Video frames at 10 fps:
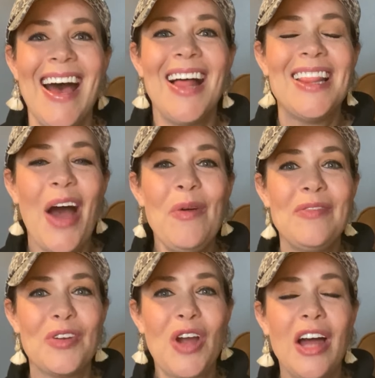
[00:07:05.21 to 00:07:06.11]
allowing
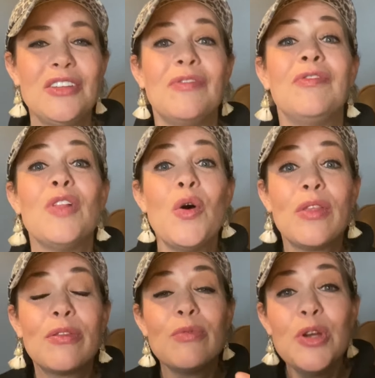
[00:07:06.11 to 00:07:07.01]
for God to flow
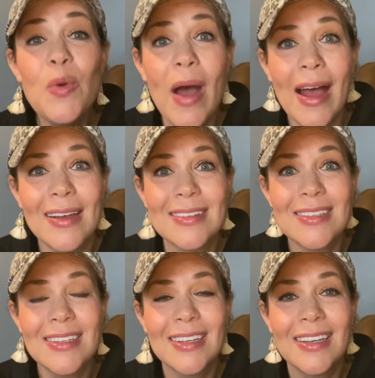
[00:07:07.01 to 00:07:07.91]
through
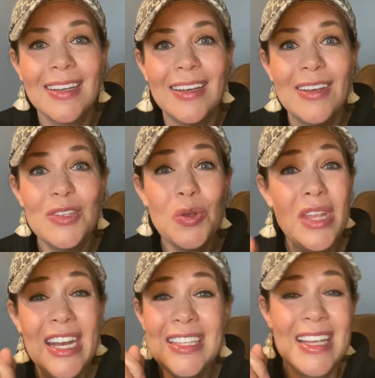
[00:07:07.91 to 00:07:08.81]
us so
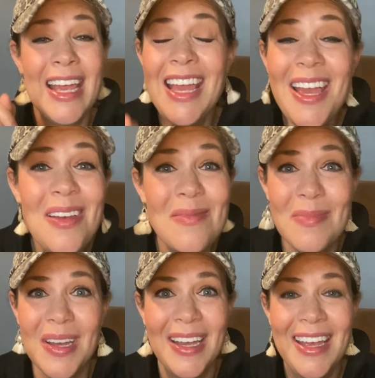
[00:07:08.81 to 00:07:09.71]
that it's
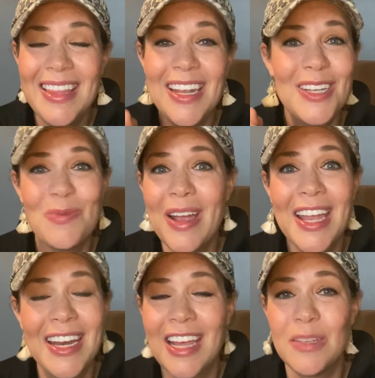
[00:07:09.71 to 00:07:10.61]
Him that is
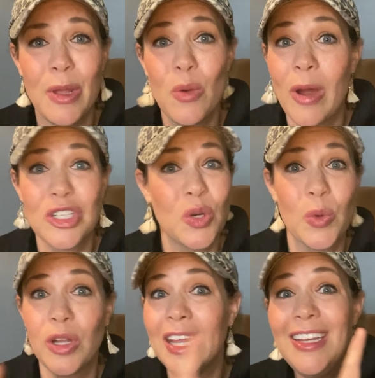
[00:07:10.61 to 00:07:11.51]
recognized by the watching
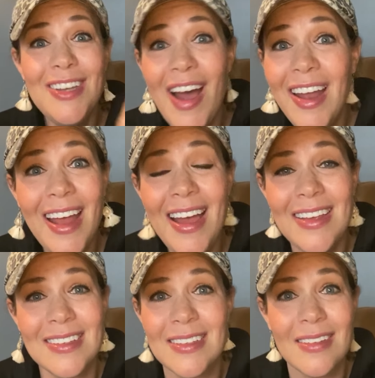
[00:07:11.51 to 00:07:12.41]
world and not
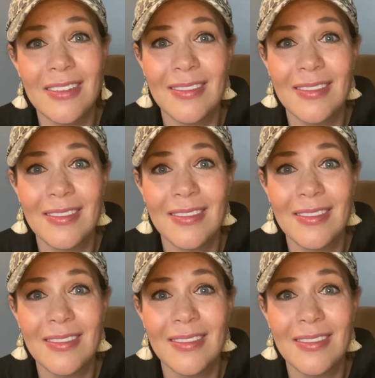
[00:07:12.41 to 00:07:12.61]
us.